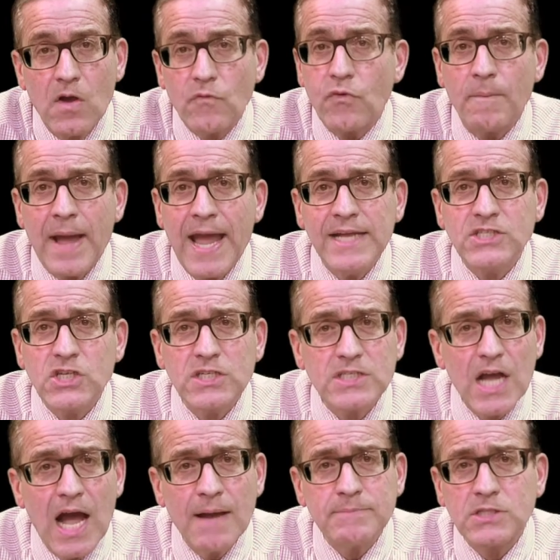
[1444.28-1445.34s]
From ancient
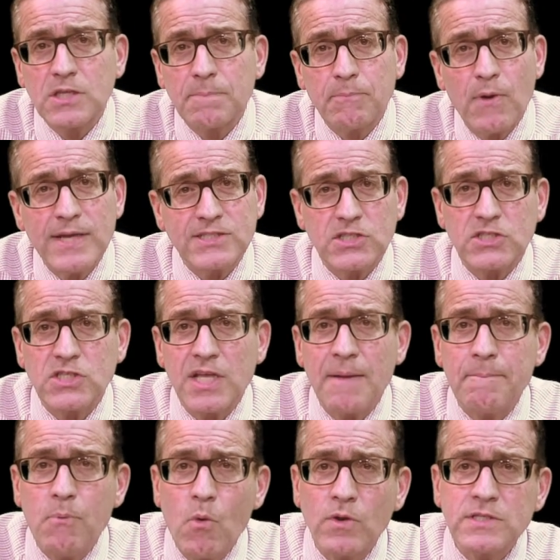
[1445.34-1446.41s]
times to the present, the
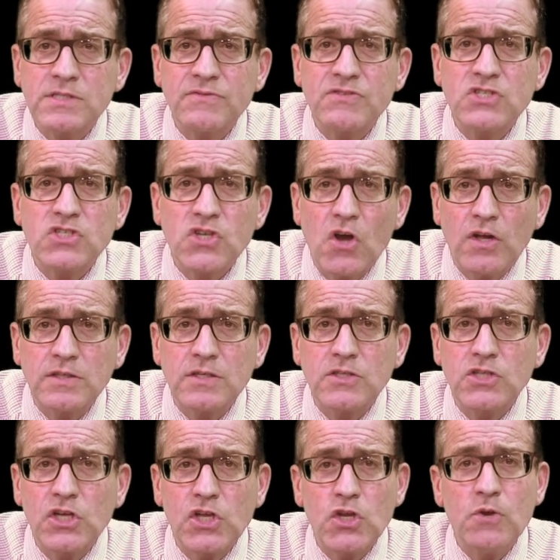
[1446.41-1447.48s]
importance of
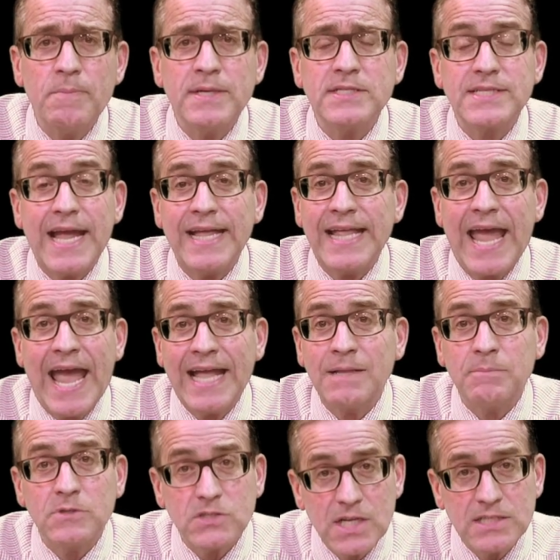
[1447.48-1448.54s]
salt to humans and
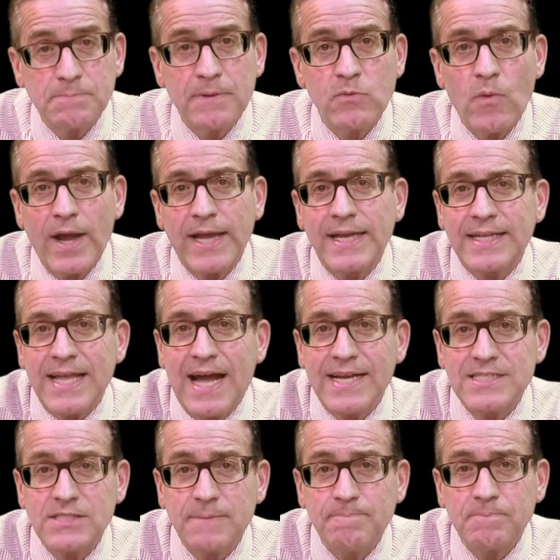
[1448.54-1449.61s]
animals has been
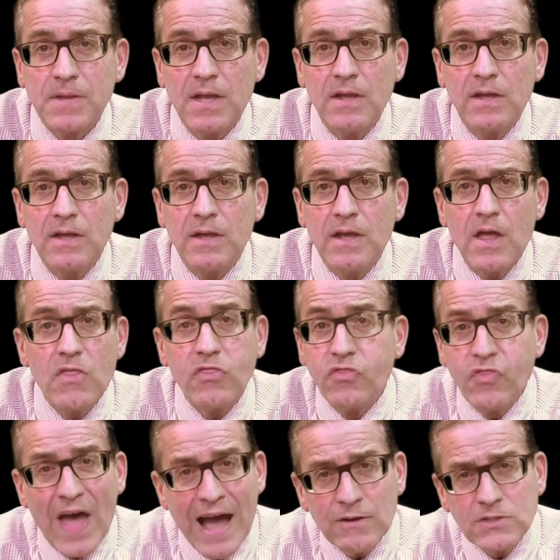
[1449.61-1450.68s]
recognized.
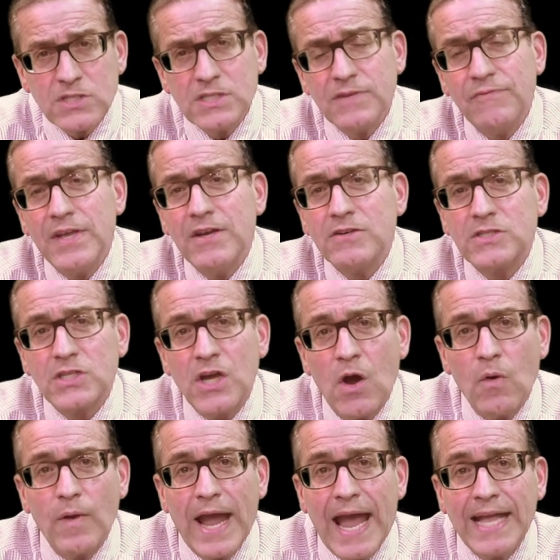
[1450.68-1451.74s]
Thousands of years
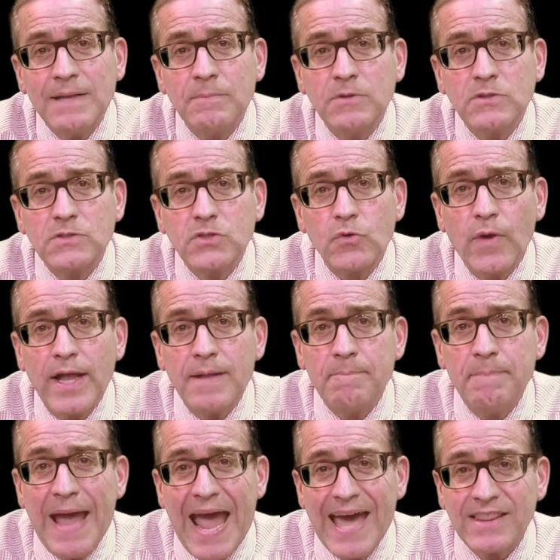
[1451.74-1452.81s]
ago, animals
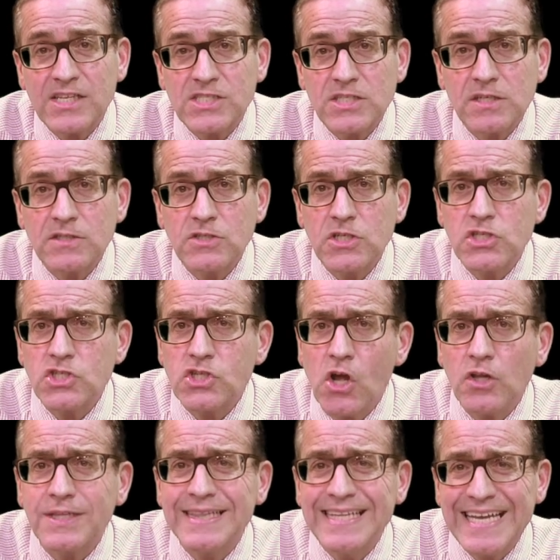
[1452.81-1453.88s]
created paths to
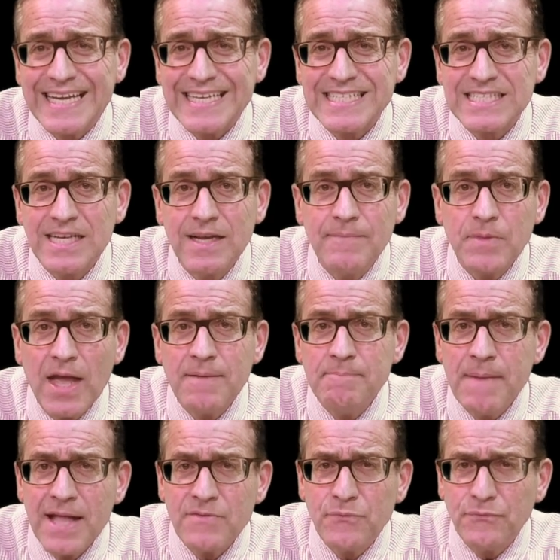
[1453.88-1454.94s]
salt licks,
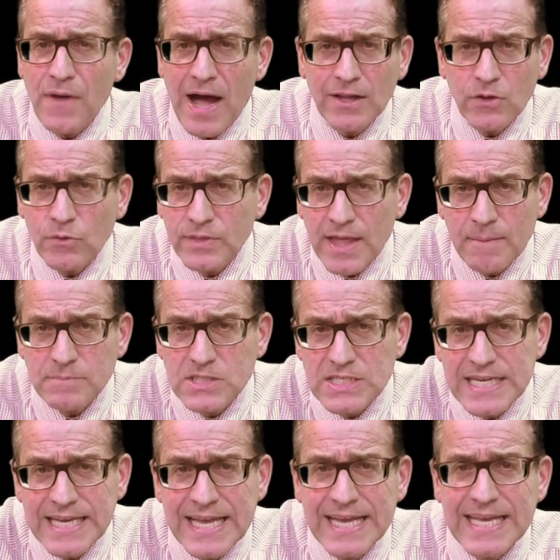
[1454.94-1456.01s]
and men followed them
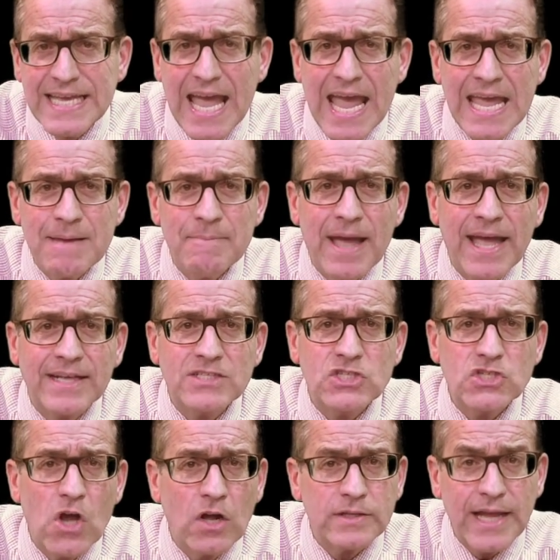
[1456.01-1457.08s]
seeking game and
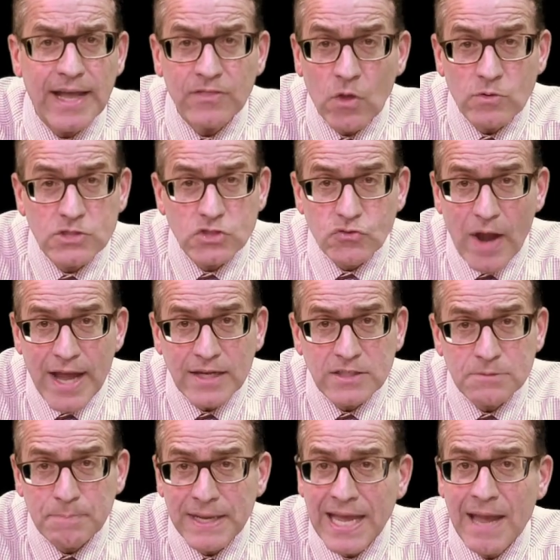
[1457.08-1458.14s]
salt, and those
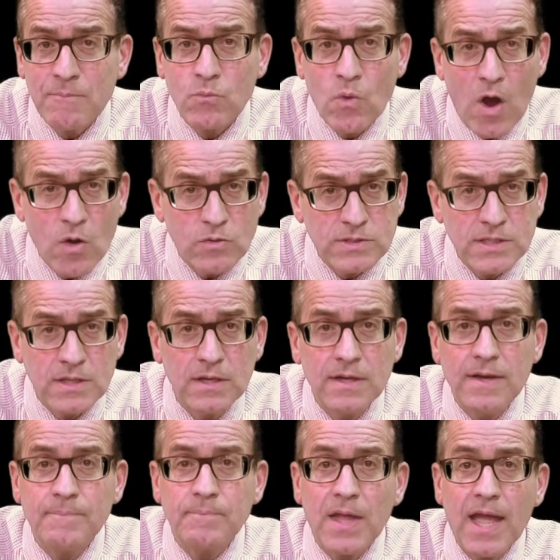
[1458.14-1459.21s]
trails became roads.
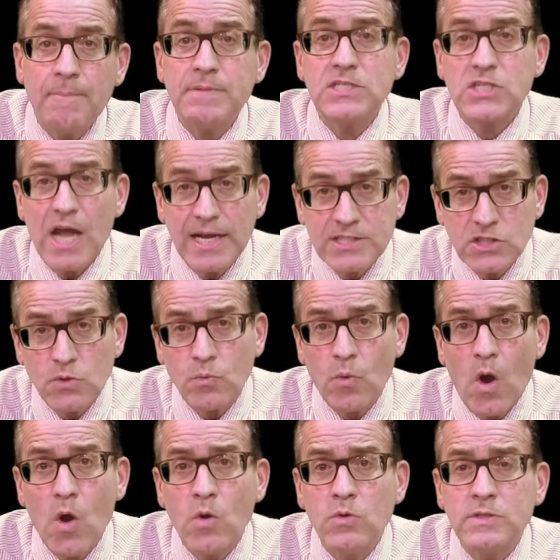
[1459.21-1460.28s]
And besides the
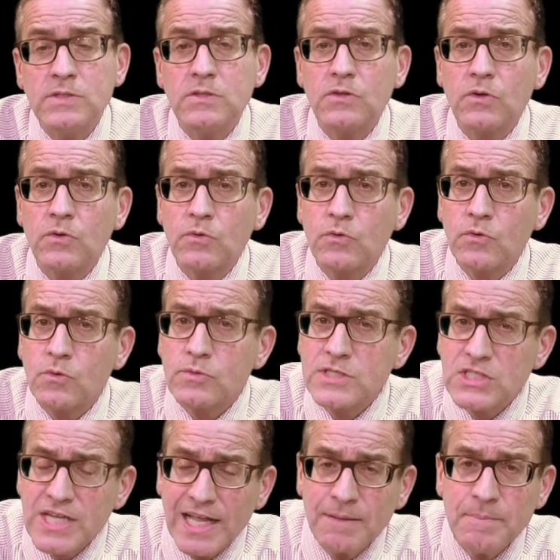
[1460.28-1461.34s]
road grew
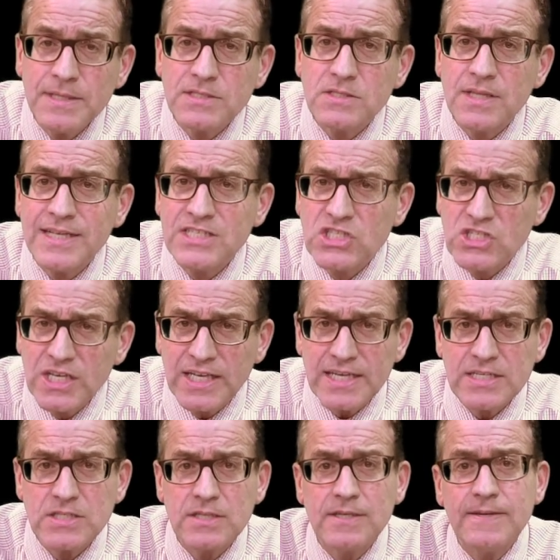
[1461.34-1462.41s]
settlements, then
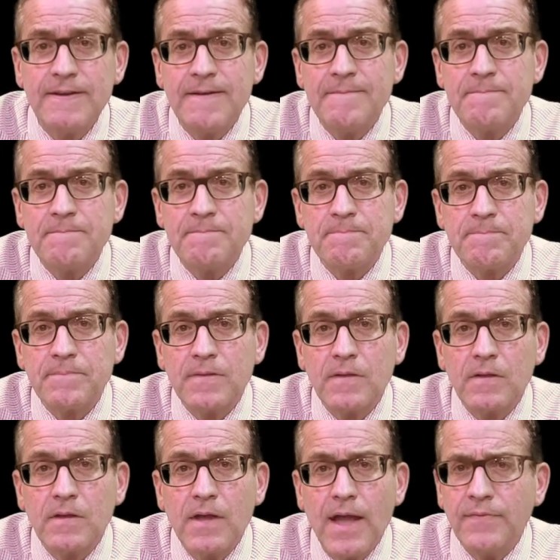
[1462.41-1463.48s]
cities.
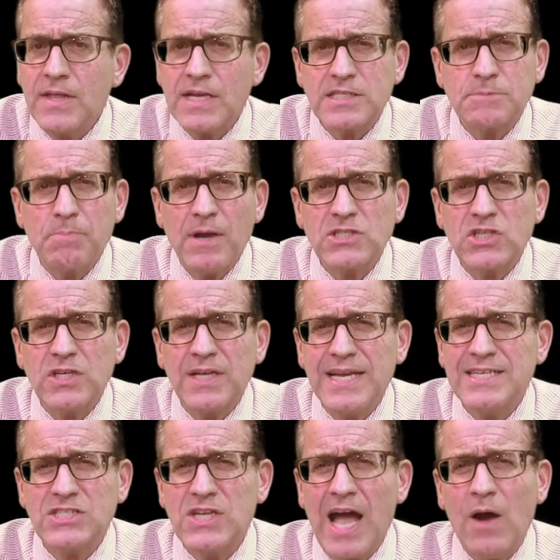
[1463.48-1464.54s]
And the expression,
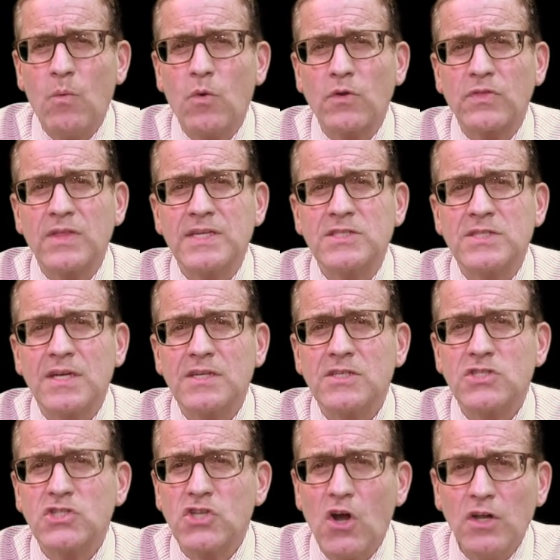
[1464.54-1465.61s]
he's not worth his
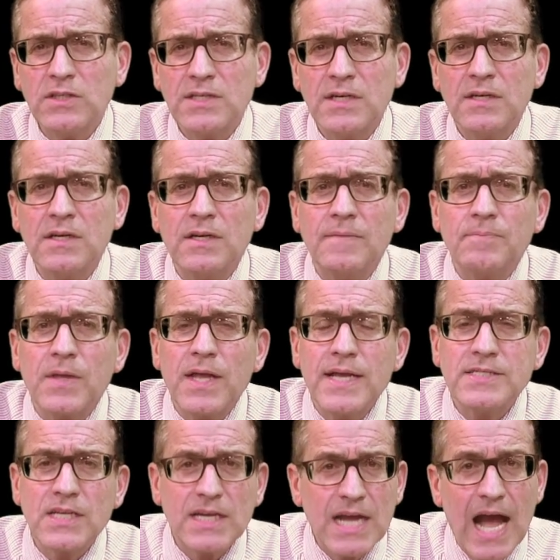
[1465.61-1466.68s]
salt,
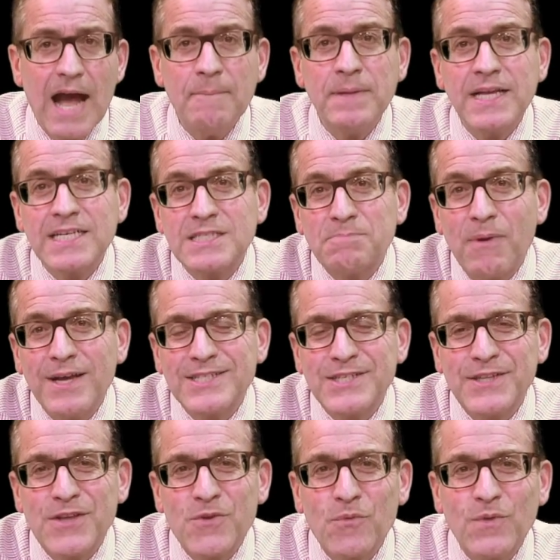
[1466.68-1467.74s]
is a common
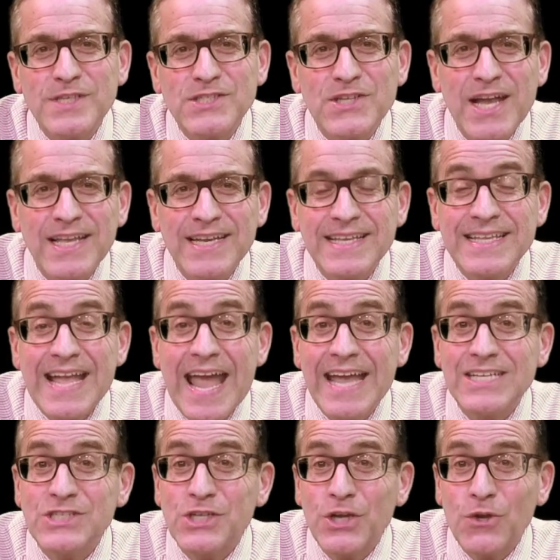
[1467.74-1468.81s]
expression that originated in
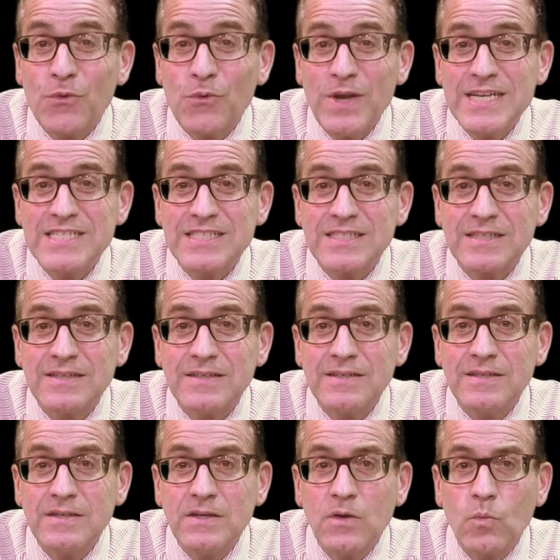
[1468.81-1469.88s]
ancient Greece,
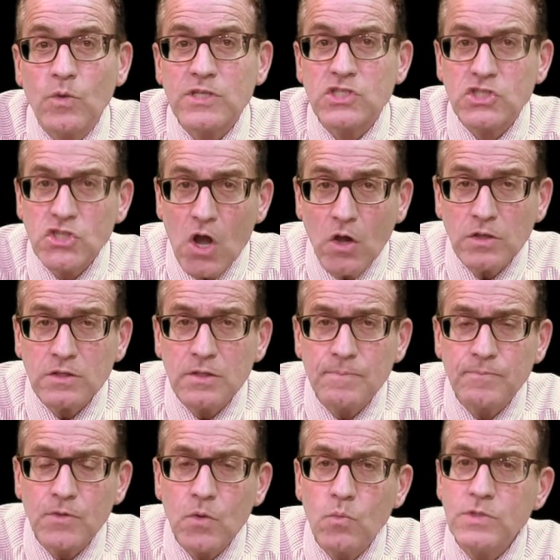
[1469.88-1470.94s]
where salt
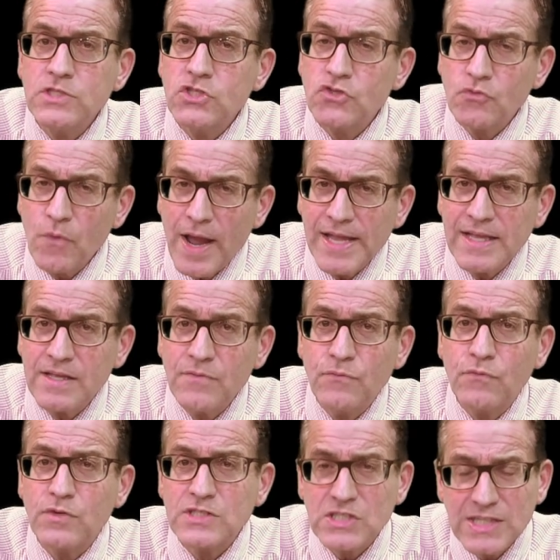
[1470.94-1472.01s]
was traded
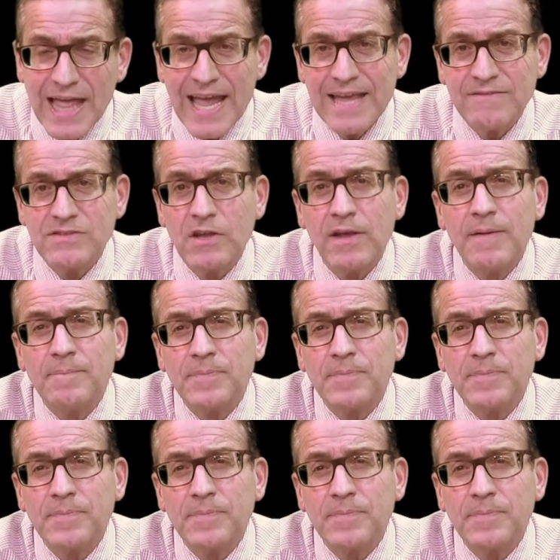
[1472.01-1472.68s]
for slaves.